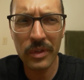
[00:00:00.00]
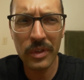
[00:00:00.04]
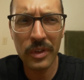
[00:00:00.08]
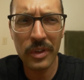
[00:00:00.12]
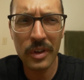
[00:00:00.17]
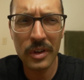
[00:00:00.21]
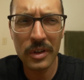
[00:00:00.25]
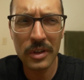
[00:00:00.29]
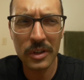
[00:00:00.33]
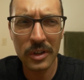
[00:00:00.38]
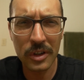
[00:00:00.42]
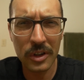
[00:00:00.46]

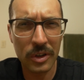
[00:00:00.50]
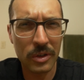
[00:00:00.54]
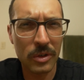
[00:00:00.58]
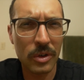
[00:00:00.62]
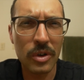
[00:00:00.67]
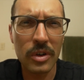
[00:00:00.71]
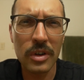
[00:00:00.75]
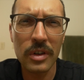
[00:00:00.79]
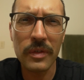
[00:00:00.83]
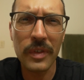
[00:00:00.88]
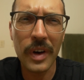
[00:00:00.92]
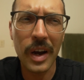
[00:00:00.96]
the
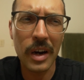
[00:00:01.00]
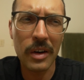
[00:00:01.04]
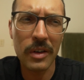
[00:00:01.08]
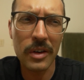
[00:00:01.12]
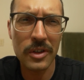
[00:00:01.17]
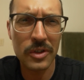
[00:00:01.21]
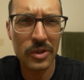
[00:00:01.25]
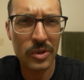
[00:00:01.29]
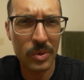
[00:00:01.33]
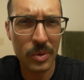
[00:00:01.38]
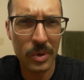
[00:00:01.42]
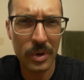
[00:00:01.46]

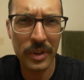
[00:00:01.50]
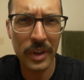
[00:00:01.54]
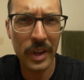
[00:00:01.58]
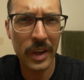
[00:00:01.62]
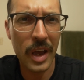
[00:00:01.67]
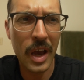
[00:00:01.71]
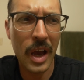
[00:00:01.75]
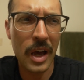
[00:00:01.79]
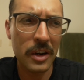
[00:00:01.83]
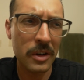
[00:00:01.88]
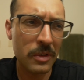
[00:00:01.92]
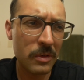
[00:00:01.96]
coronavirus or they
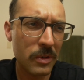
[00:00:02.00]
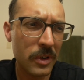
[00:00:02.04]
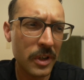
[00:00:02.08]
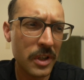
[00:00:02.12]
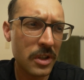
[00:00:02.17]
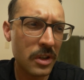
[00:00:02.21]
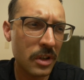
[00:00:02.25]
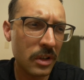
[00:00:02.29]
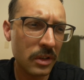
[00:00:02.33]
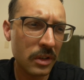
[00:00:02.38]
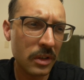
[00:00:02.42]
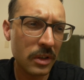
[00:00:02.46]
had it
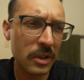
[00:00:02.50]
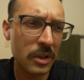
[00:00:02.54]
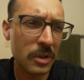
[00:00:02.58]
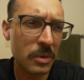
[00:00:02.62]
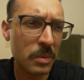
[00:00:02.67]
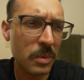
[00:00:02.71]
recently.